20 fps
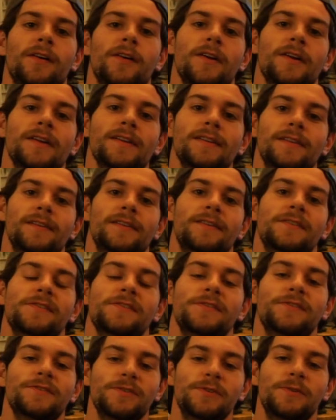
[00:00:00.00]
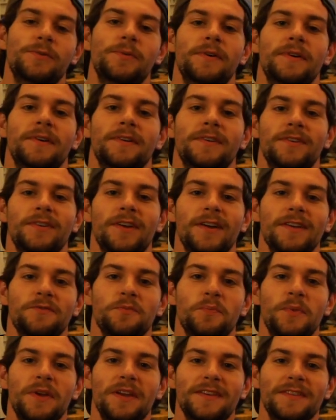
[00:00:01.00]
Alright, so you guys
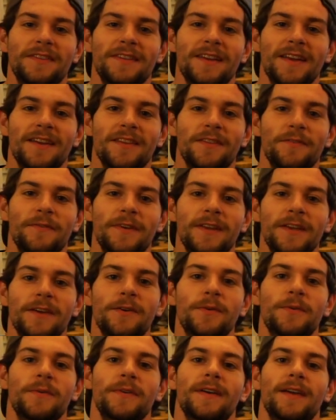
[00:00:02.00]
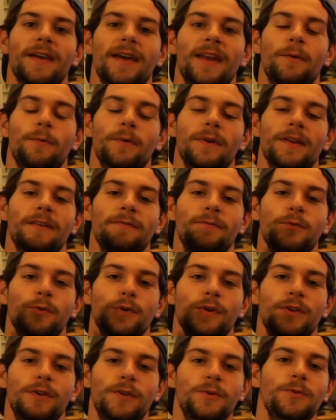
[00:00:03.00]
have made it to the end of the video, and I want to give you
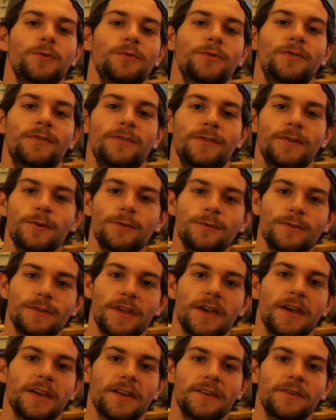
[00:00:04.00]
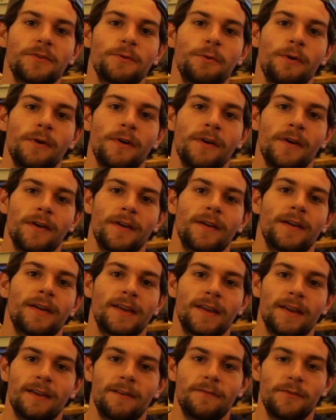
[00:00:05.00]
a huge thank you
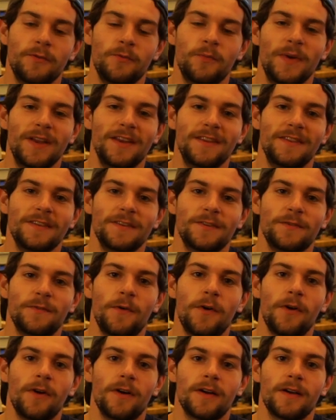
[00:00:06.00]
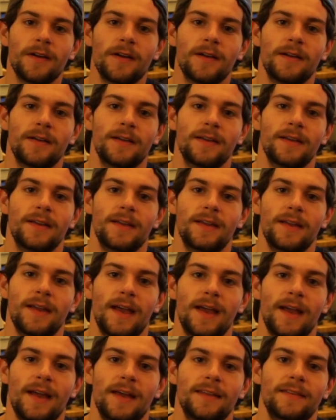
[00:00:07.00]
if you've made it this far,
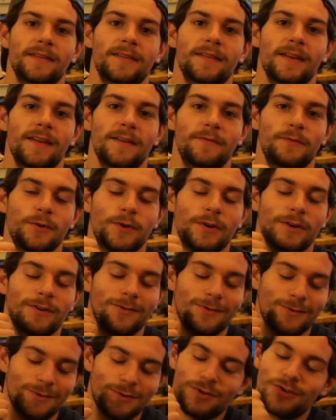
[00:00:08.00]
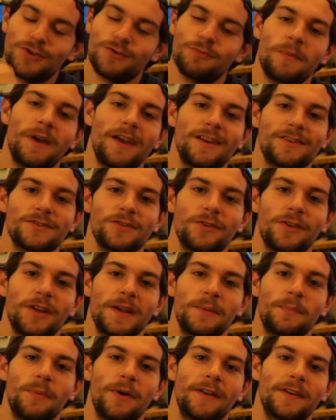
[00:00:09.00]
and if you could smash the
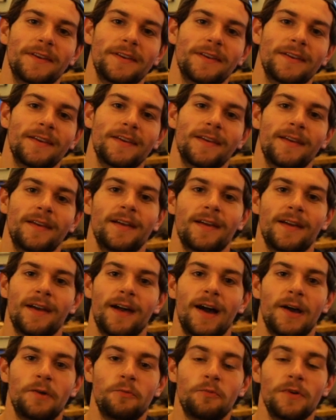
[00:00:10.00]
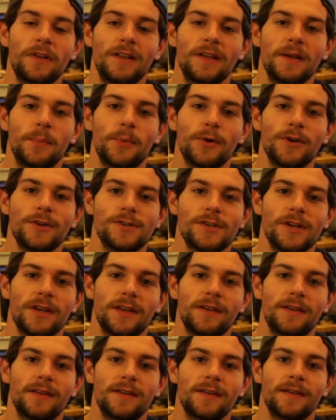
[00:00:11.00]
like button, I'd really appreciate
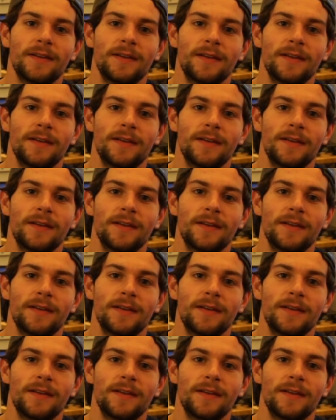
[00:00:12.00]
it.